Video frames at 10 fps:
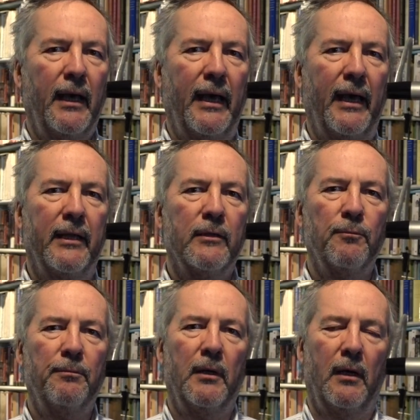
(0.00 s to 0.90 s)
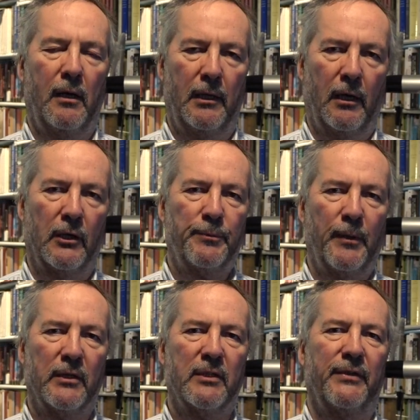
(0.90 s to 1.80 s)
And a large
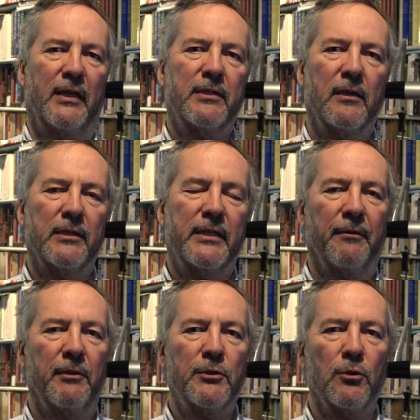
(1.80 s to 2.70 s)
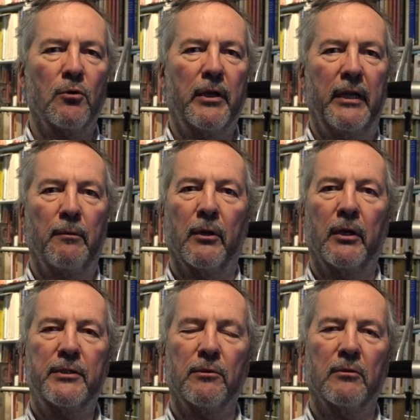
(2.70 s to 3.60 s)
part of that starts down in Torquay, where
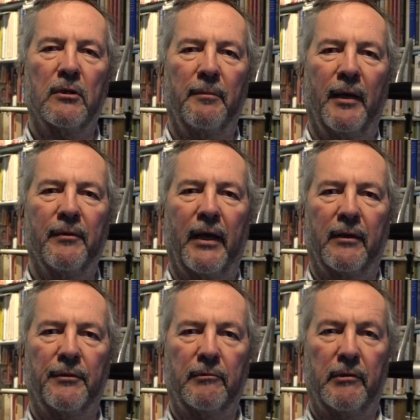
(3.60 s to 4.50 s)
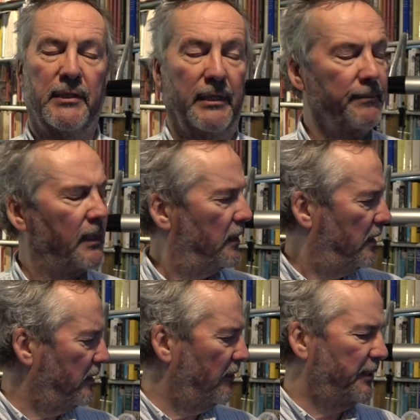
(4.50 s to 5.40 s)
I talk about Agatha Christie.
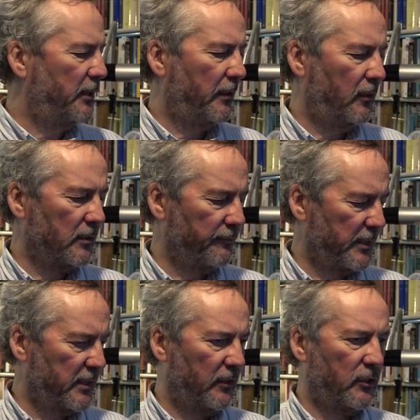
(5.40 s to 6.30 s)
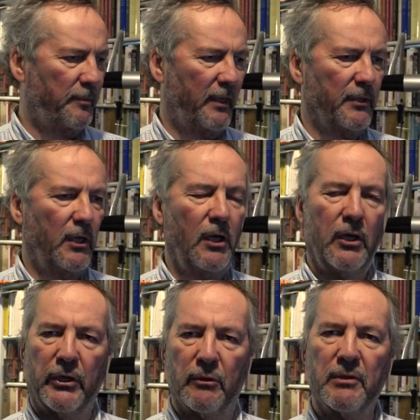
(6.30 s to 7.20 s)
And I've been doing a lot of research about her
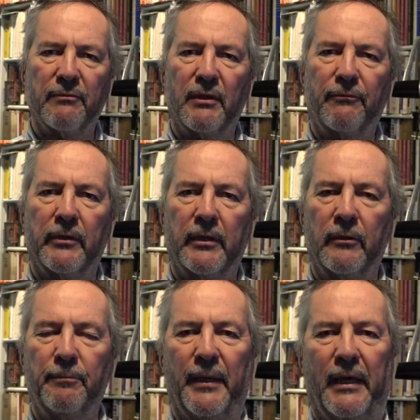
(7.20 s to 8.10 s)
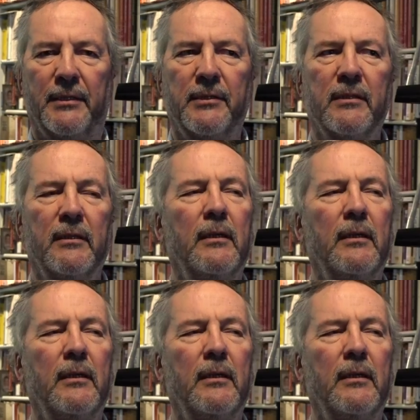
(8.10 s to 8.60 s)
use of different notepads.